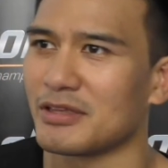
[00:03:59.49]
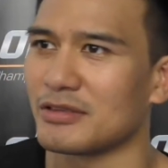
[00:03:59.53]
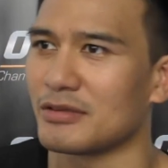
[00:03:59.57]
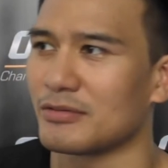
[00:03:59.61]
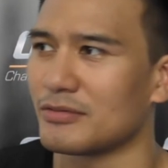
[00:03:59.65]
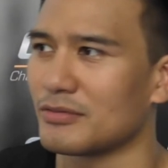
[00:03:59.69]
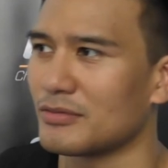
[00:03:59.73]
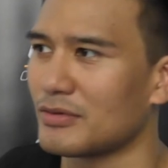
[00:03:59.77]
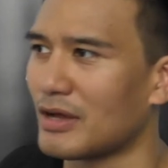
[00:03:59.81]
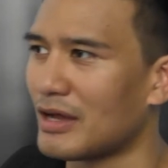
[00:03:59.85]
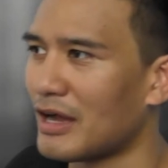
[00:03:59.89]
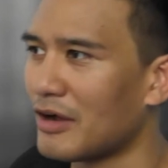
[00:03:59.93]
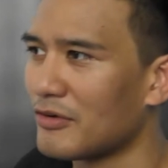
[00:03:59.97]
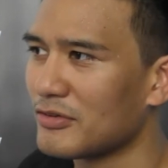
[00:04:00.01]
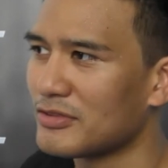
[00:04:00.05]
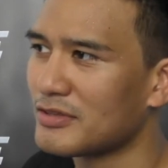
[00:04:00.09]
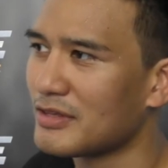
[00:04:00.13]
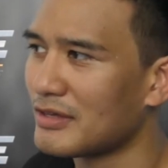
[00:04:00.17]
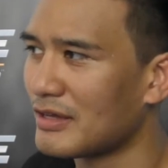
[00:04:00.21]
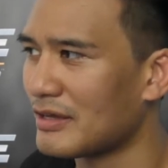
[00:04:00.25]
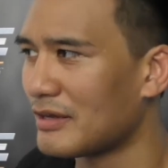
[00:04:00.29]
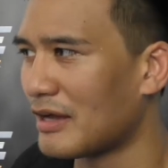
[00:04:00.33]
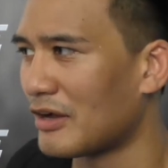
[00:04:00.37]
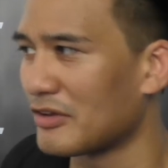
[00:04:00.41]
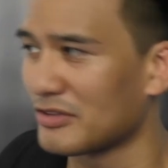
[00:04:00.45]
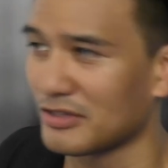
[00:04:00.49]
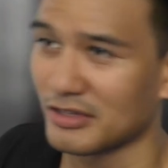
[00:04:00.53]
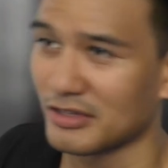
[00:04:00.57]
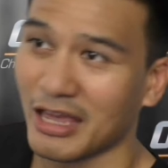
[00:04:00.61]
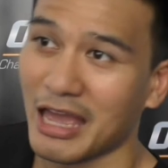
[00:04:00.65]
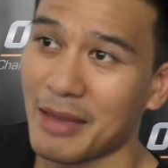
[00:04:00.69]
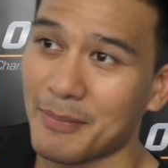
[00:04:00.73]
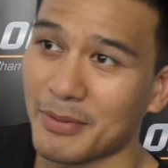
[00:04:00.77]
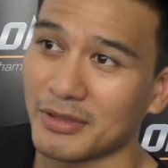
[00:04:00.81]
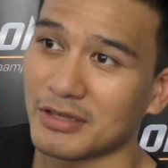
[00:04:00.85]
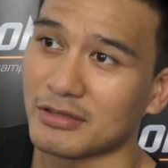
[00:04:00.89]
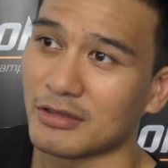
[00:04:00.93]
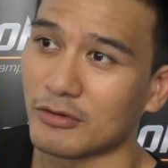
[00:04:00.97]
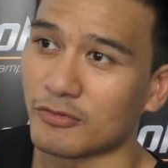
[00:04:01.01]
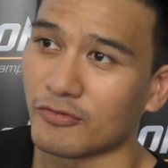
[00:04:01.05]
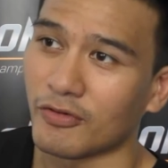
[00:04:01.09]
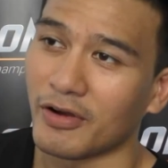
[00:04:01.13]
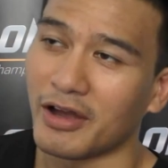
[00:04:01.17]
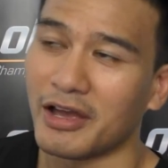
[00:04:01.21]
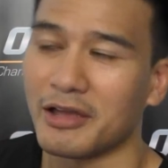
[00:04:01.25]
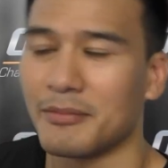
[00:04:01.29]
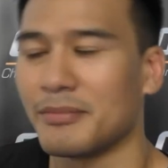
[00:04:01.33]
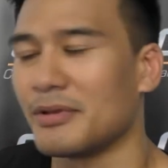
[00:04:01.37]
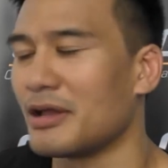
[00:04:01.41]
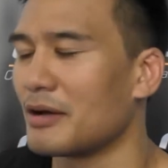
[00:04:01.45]
In, how is, how is happen in the
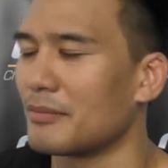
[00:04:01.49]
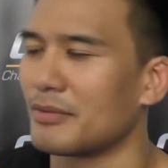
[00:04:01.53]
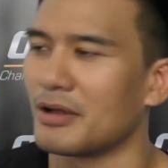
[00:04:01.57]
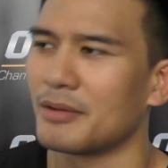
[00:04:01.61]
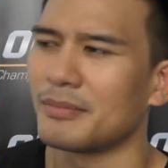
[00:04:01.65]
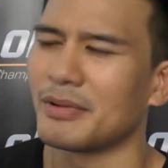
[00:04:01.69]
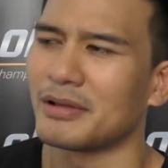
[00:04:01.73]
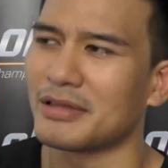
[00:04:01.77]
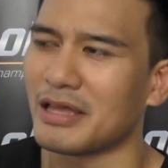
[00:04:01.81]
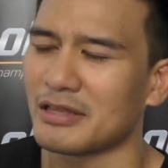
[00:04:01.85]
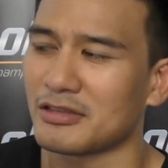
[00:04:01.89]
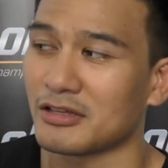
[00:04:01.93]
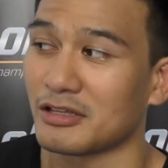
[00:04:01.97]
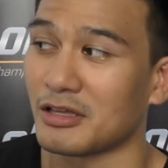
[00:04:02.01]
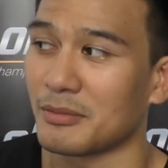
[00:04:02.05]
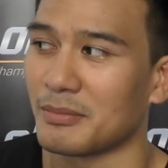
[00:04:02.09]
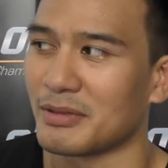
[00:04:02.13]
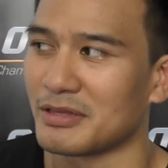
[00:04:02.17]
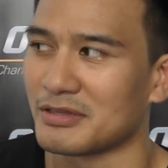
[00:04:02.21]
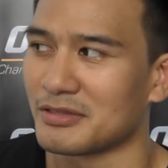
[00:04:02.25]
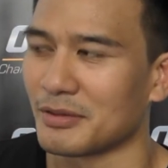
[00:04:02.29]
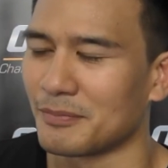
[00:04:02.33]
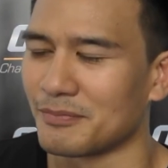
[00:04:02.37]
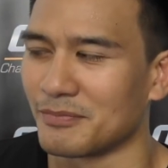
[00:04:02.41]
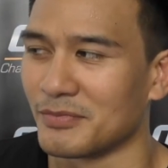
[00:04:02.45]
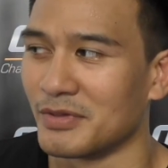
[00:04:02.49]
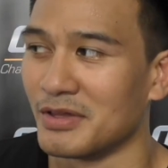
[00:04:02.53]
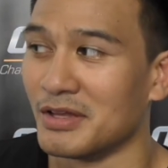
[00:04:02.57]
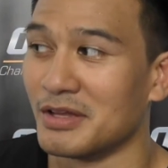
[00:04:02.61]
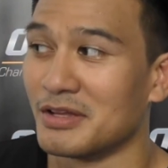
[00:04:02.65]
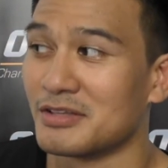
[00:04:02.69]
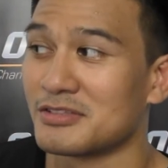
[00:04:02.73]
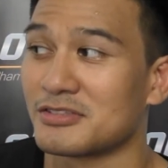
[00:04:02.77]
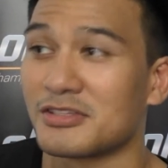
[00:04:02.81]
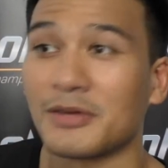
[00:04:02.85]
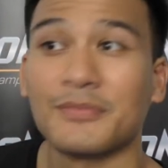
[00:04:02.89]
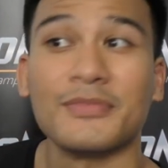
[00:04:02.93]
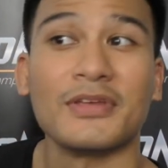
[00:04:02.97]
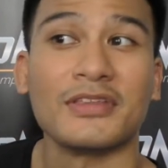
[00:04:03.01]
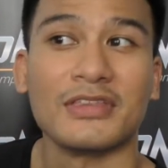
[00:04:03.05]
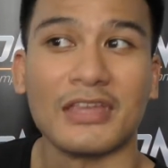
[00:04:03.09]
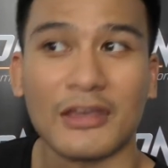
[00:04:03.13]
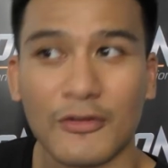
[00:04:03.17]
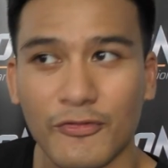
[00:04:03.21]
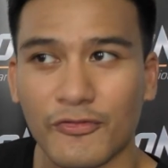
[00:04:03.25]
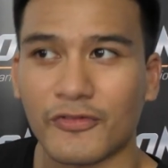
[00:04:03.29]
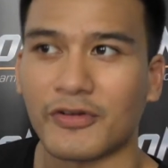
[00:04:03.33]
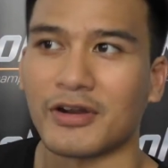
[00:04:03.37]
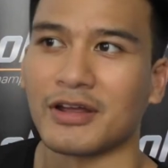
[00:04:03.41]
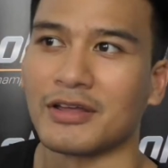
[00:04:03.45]
fight? Blah blah blah. That's gonna be some something
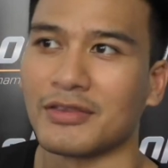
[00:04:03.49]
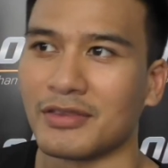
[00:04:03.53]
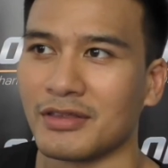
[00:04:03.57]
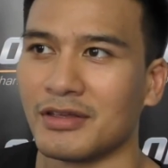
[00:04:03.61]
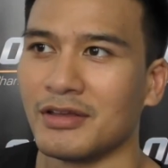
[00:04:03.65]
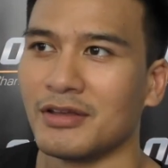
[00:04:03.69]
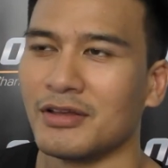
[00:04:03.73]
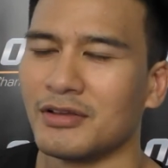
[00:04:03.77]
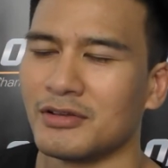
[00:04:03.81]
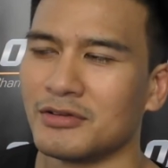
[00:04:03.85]
different